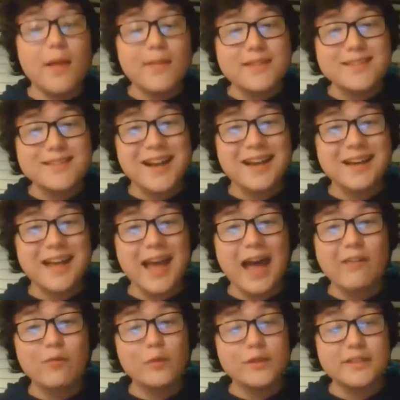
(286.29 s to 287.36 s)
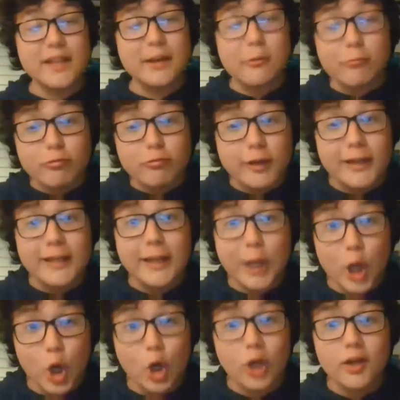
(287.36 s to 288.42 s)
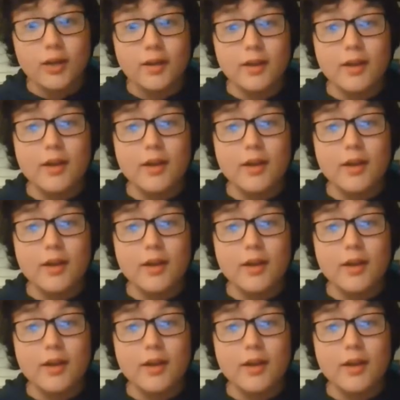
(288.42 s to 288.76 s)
The second half was like really good.